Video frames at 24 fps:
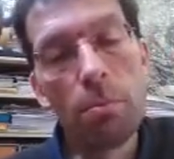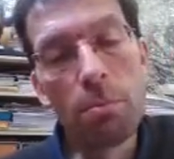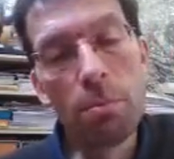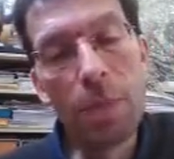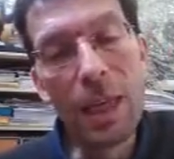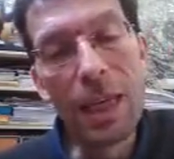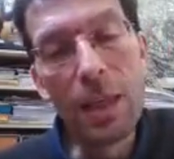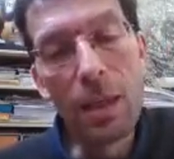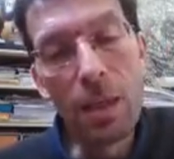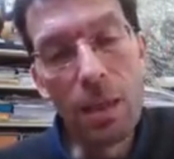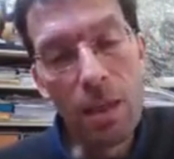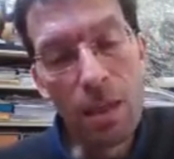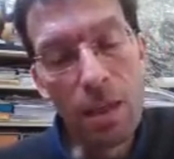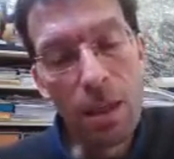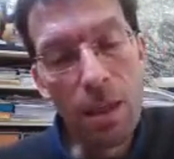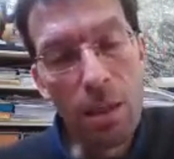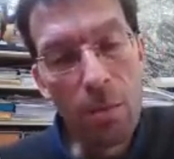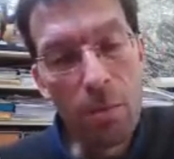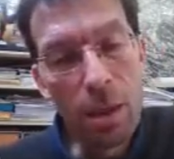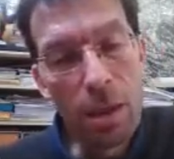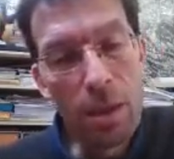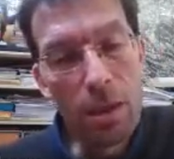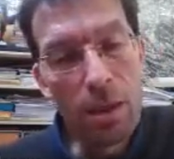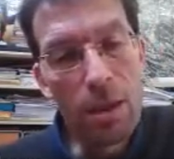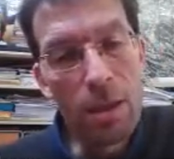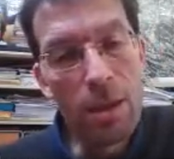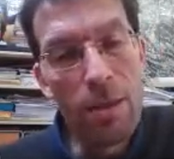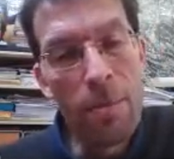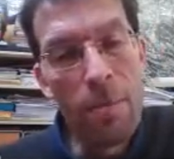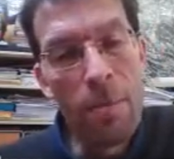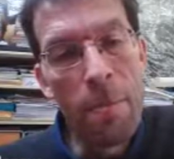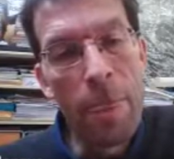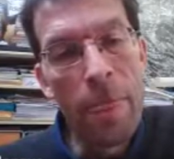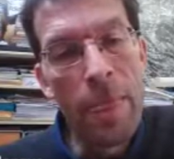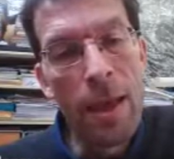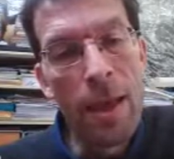bedded sediments.
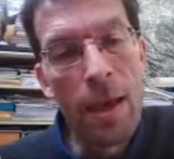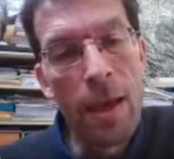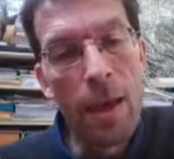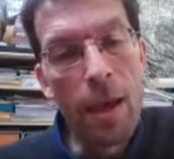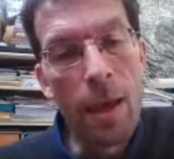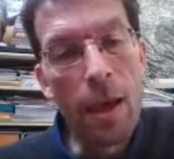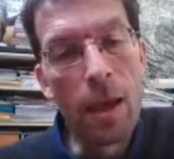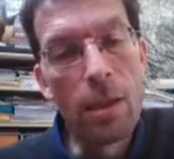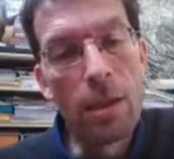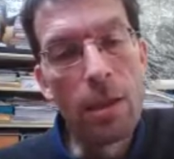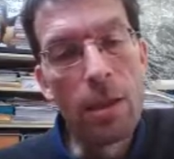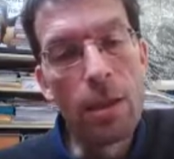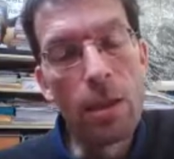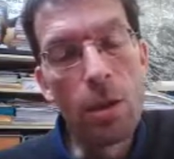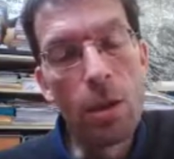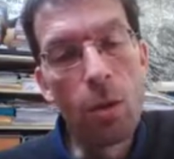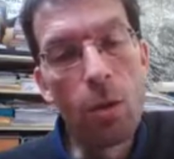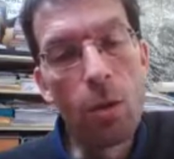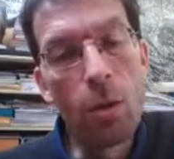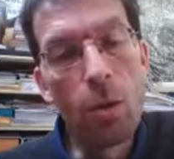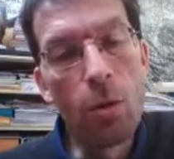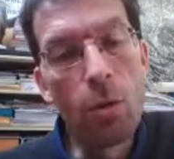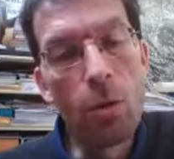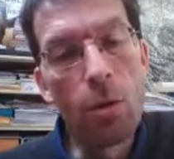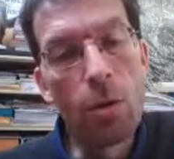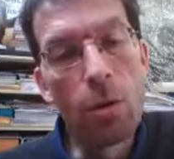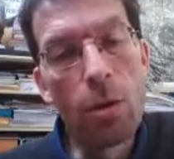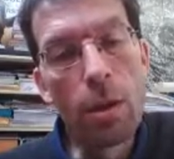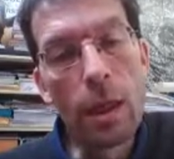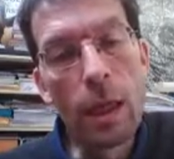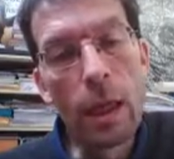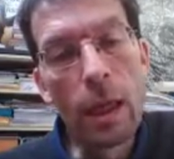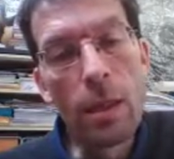And so